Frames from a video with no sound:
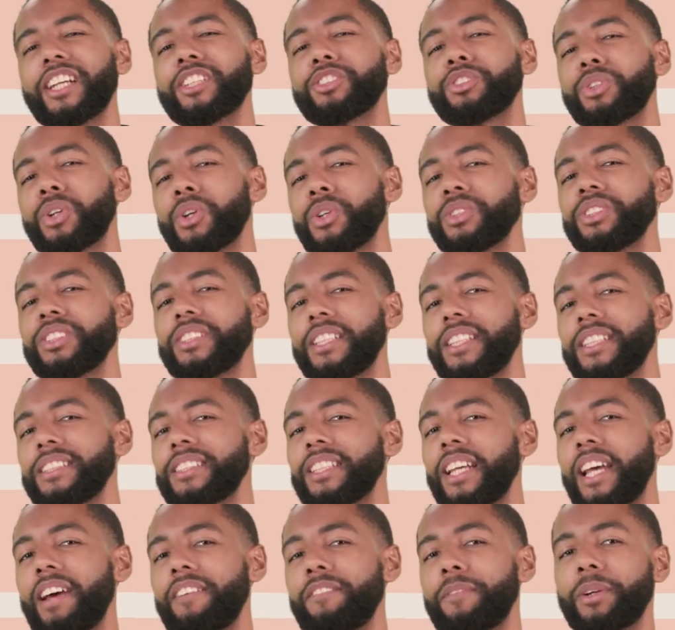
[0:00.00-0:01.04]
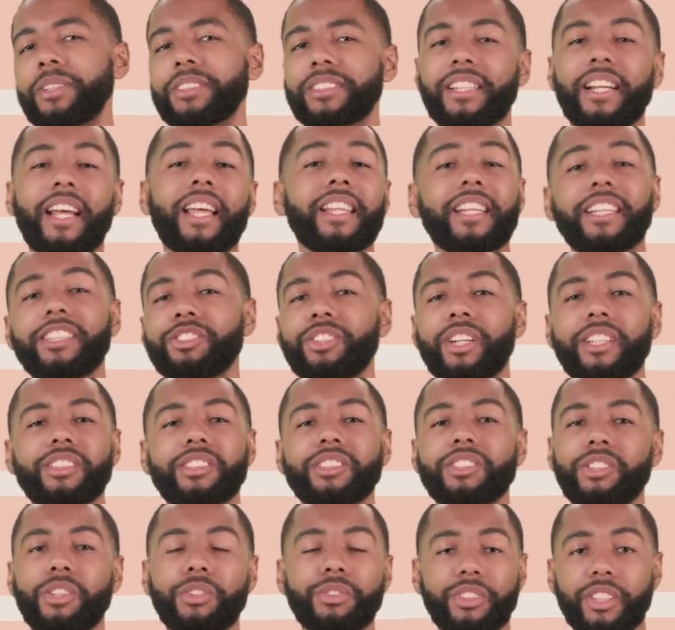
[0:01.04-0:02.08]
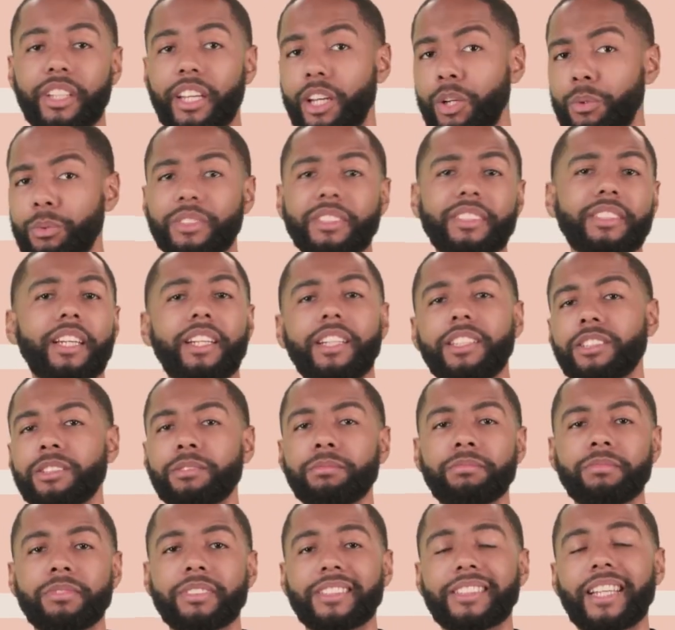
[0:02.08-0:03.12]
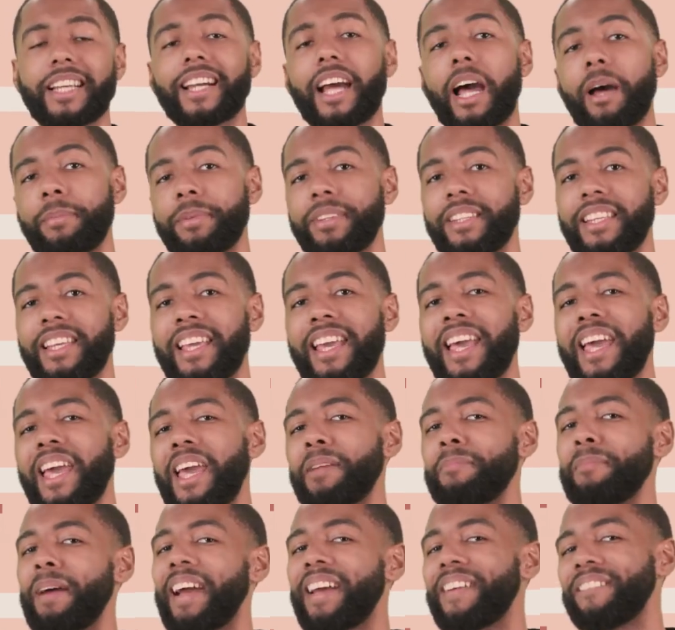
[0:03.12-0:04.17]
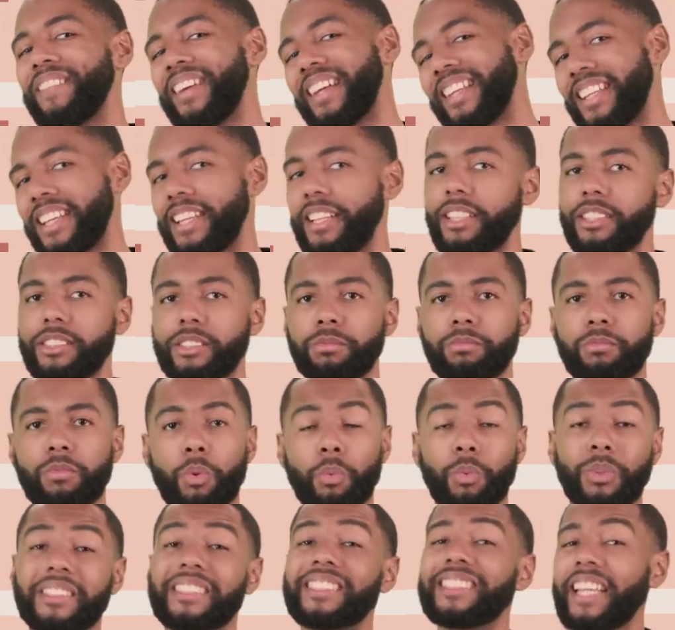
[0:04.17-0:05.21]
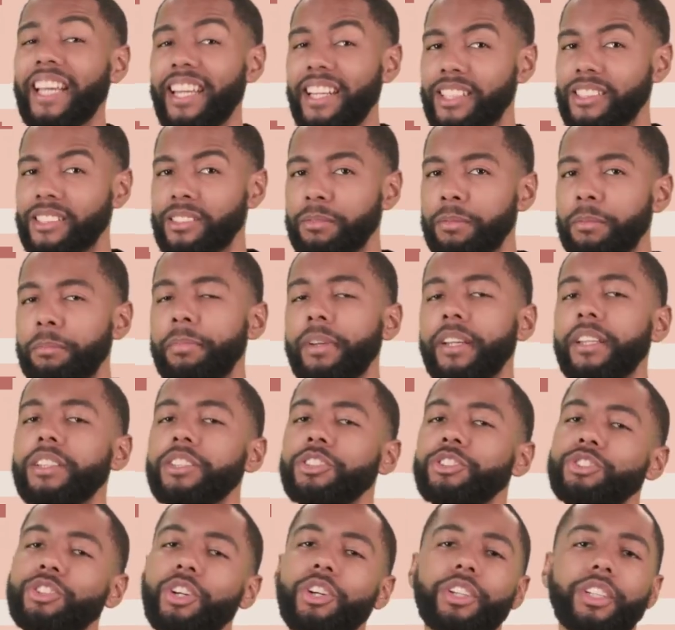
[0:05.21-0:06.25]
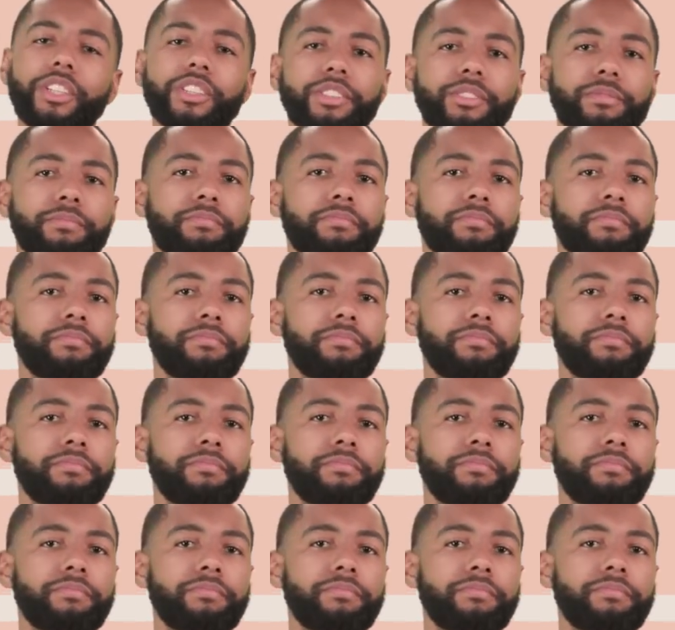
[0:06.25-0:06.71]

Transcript: that trolls tended to have personality traits associated with sadism, psychopathy, and Machiavellianism, with sadism being the strongest.